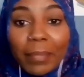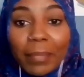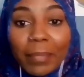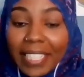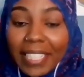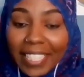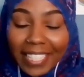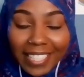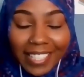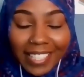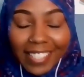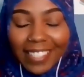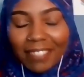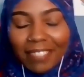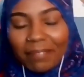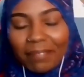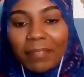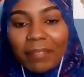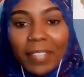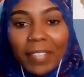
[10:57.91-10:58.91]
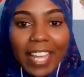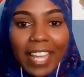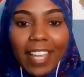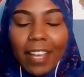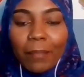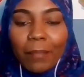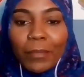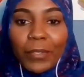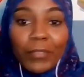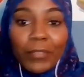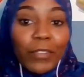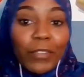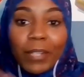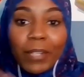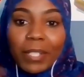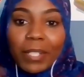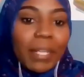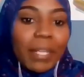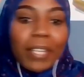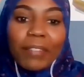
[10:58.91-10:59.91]
please,
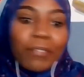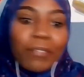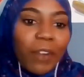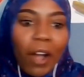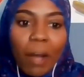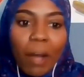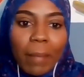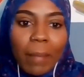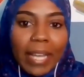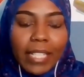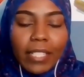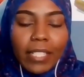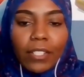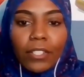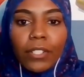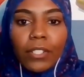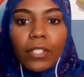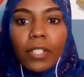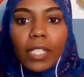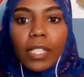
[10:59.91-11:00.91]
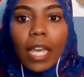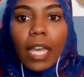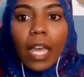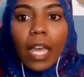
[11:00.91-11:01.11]
for speaking for all my teachers,